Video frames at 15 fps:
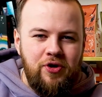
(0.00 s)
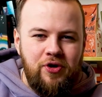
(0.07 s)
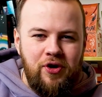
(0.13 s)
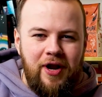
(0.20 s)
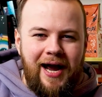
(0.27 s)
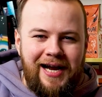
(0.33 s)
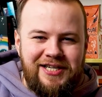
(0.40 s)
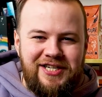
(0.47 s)

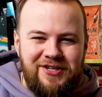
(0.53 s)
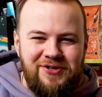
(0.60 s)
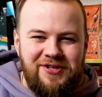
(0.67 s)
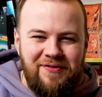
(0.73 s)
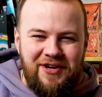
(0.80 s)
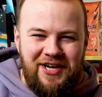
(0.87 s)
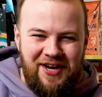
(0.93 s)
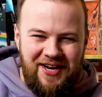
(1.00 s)
could I actually do
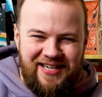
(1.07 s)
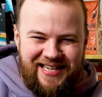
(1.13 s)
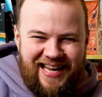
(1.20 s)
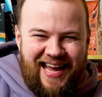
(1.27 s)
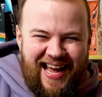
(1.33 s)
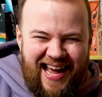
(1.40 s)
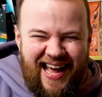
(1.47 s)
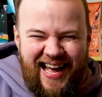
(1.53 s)
something good
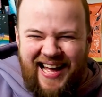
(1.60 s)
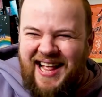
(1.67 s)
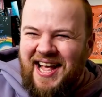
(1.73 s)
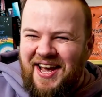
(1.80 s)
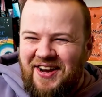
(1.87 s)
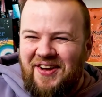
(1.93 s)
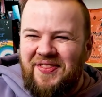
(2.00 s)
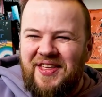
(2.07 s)

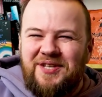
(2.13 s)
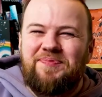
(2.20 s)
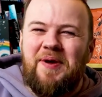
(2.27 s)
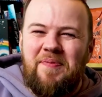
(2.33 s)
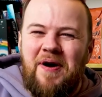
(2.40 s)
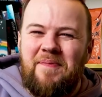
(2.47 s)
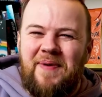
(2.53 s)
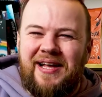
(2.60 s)
here? Could this
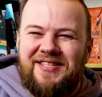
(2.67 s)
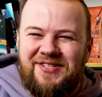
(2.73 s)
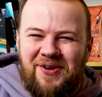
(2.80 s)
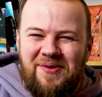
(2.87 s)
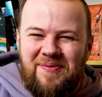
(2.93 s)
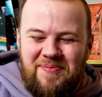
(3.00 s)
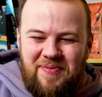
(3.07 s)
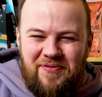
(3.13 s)
be my best
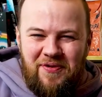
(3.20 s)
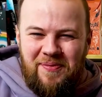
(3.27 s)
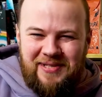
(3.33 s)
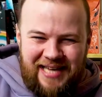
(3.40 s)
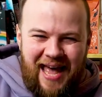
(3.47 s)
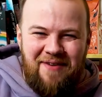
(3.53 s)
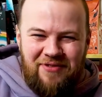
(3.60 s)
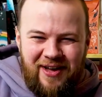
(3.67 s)
tournament
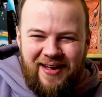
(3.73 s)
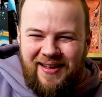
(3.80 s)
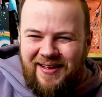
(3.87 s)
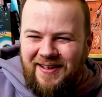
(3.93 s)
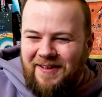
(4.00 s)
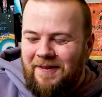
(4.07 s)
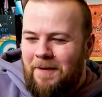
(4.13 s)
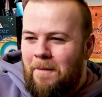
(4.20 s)
performance ever?
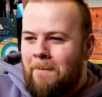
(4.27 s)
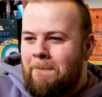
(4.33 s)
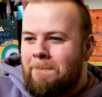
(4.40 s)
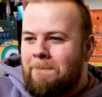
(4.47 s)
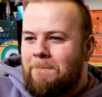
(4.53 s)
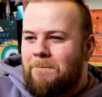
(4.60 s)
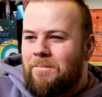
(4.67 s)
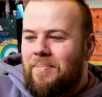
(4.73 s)

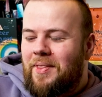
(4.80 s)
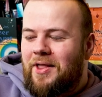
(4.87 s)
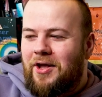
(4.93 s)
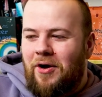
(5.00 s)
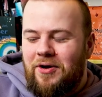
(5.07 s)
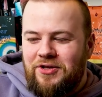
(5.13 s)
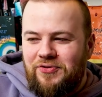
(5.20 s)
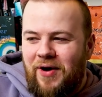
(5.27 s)

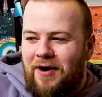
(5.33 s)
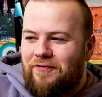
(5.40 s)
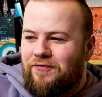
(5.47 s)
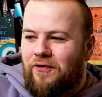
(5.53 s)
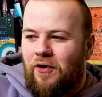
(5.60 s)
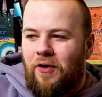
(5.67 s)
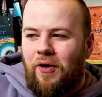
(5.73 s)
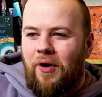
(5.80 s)
Go into round
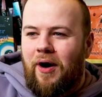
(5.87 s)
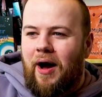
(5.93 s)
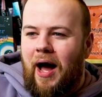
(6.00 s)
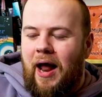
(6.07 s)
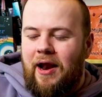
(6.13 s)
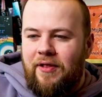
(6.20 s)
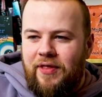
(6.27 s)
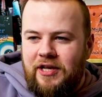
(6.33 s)
4,
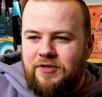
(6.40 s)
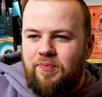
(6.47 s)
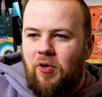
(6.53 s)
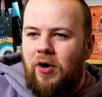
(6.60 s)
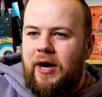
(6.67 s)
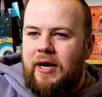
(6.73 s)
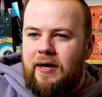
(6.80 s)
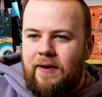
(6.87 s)
and at this
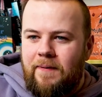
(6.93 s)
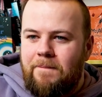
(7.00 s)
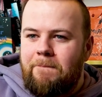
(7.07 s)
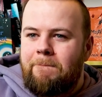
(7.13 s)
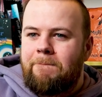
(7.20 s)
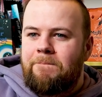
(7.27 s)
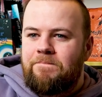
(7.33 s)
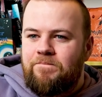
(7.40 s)
point,
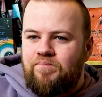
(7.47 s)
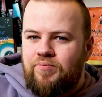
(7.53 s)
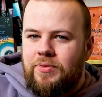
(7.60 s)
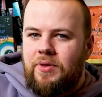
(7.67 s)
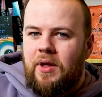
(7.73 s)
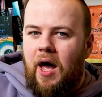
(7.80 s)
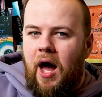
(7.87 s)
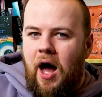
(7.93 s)

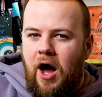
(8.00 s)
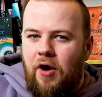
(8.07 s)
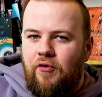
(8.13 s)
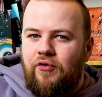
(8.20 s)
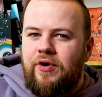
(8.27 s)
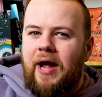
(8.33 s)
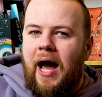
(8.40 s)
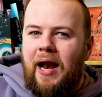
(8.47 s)

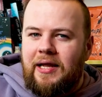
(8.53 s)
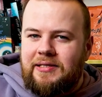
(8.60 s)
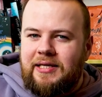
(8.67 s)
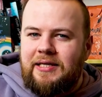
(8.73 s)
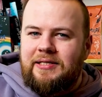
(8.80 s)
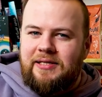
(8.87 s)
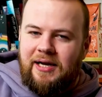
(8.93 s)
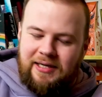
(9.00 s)

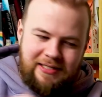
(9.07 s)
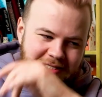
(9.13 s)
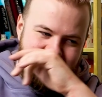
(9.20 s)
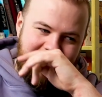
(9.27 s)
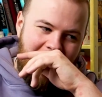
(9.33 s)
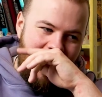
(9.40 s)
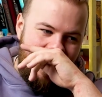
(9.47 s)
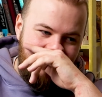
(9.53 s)
reality starts to
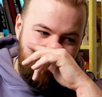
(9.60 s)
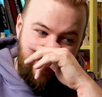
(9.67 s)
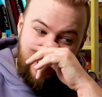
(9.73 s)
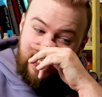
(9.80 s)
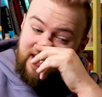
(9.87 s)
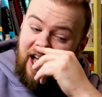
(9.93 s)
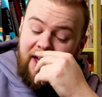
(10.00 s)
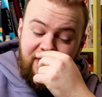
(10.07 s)
set in,
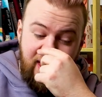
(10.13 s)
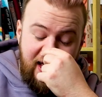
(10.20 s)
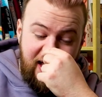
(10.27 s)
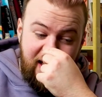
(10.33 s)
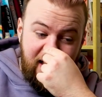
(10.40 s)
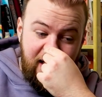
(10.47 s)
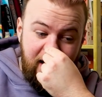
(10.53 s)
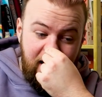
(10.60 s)
because I
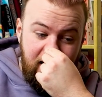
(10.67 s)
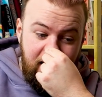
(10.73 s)
think